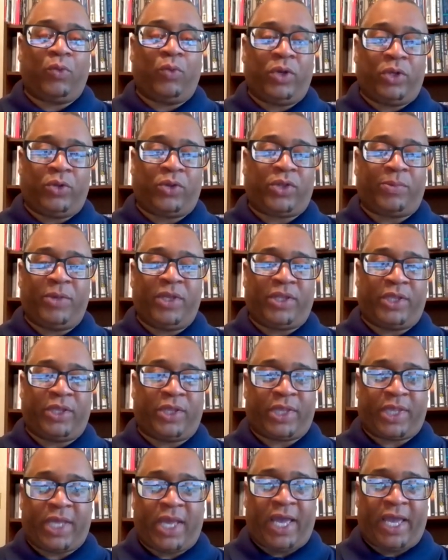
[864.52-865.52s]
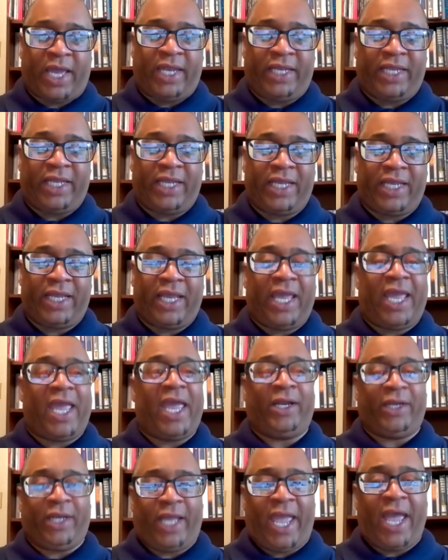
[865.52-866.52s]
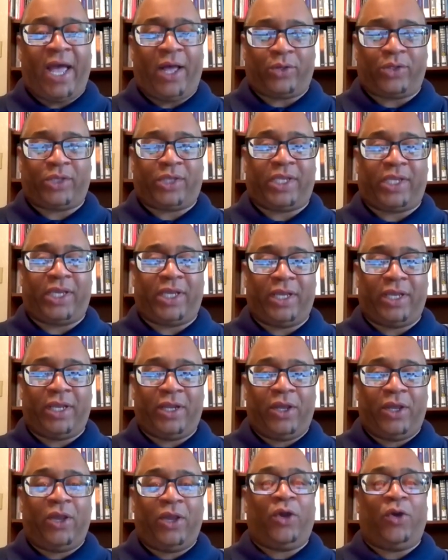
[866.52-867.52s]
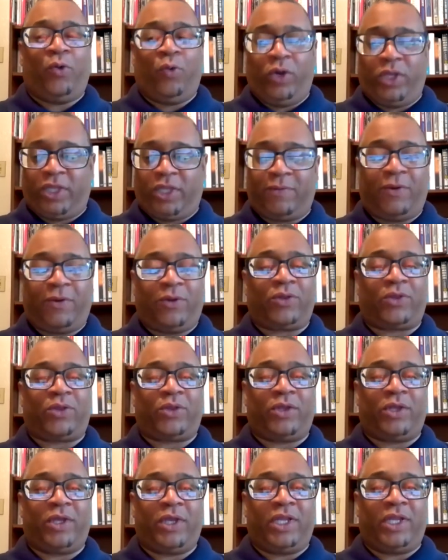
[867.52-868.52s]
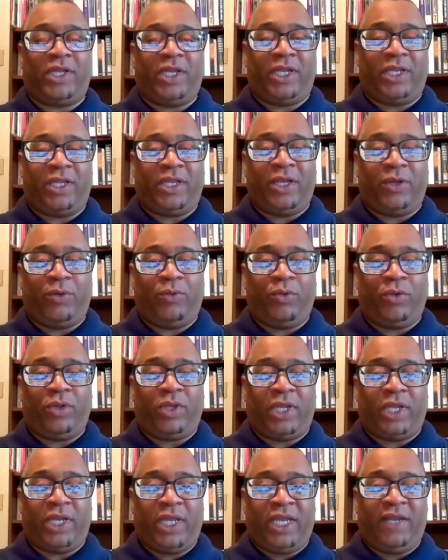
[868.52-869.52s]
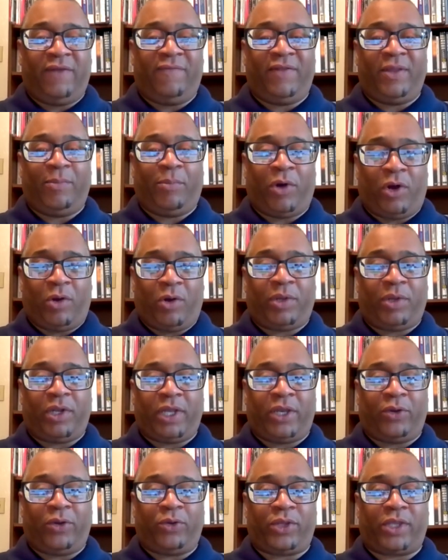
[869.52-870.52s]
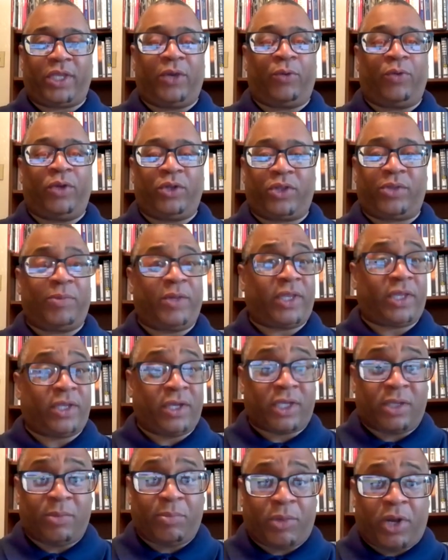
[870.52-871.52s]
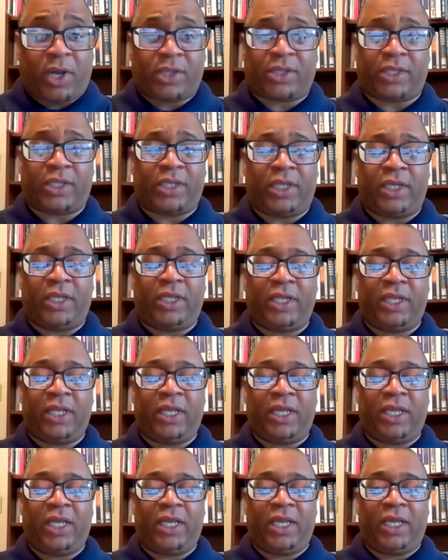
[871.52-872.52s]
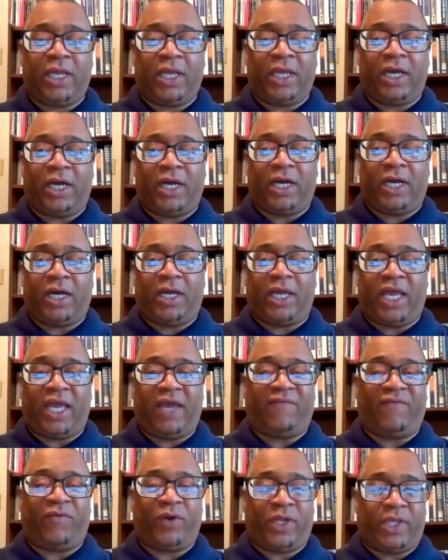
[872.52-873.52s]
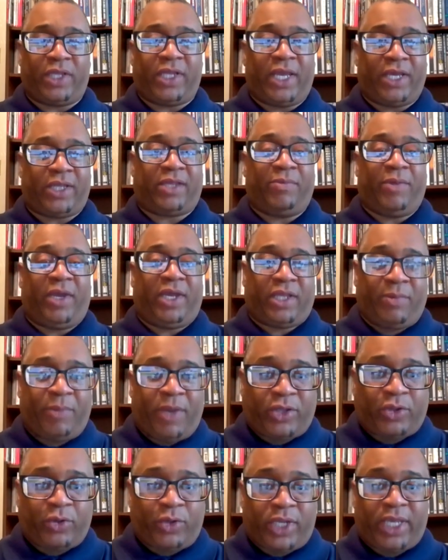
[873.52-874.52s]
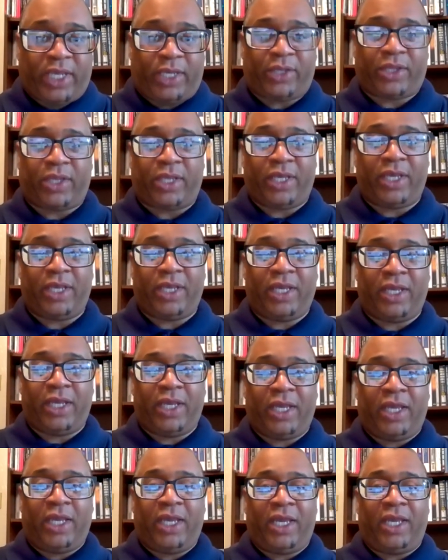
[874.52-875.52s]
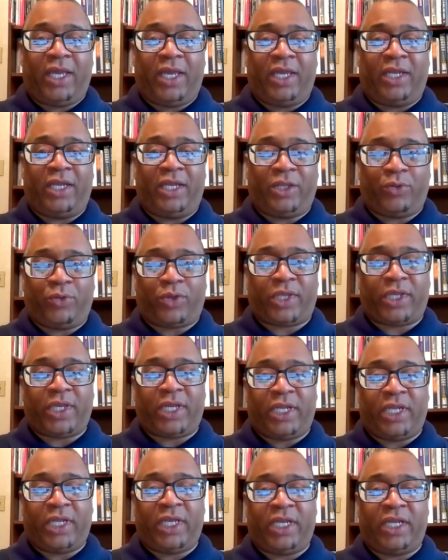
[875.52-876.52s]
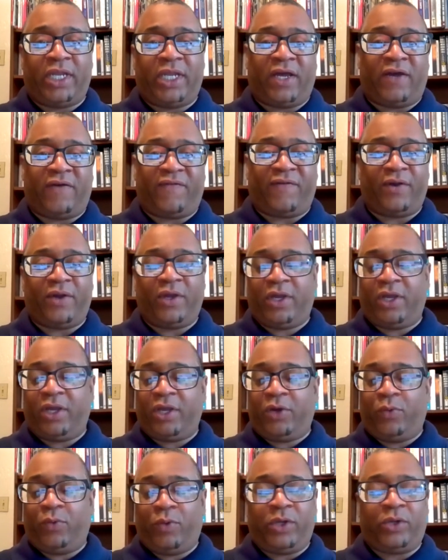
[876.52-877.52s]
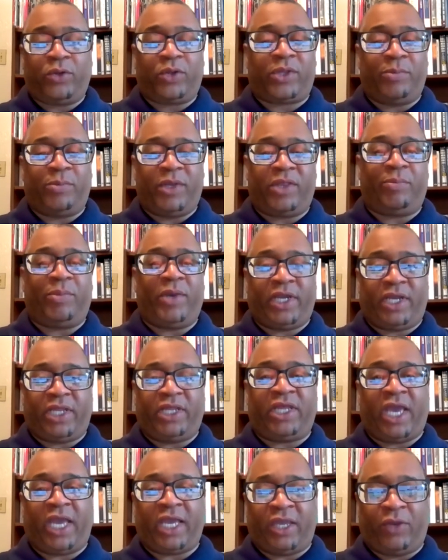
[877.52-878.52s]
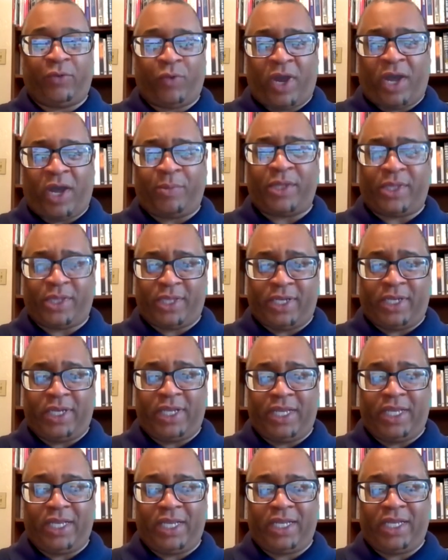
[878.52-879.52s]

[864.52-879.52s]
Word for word: Wendell Smith aside and asked, which of those did, did, did any of the ball players that Wendell Smith took to Boston uh, have what it takes to make the major leagues? Funnily enough, Wendell Smith picked Jackie Robinson.